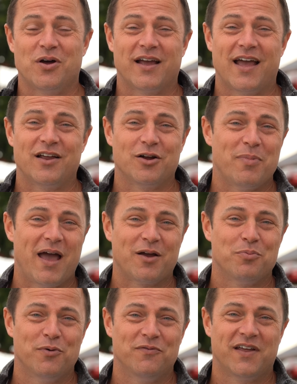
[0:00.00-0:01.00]
know I got your back
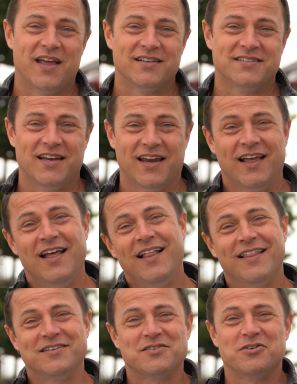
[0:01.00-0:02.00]
moving to Kansas City.
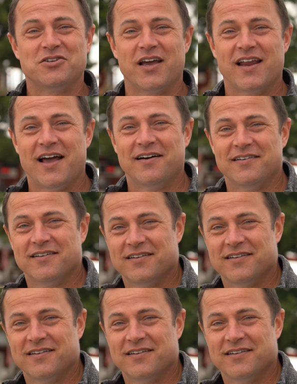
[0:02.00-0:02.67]
Let's go check it out.